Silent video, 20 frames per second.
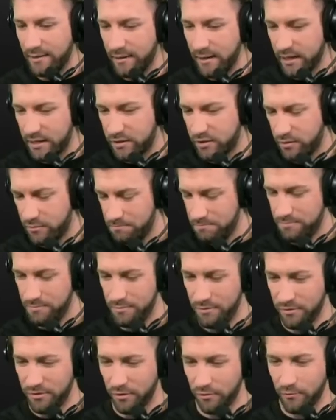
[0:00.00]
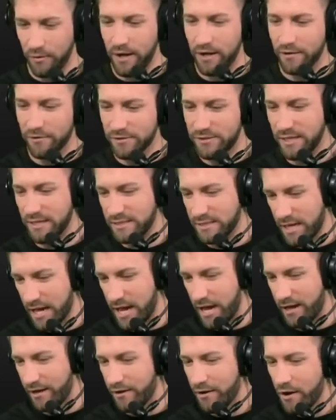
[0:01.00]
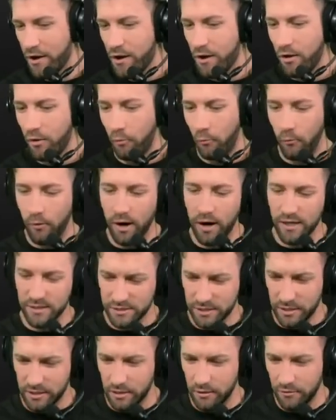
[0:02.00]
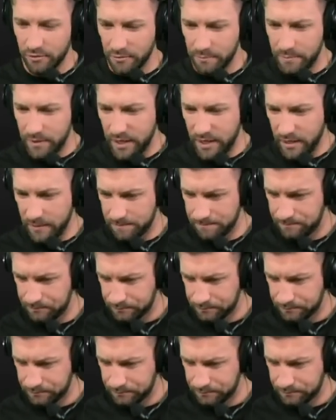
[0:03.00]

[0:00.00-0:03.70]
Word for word: Nick the Raider says A. Juan's going to go with a B.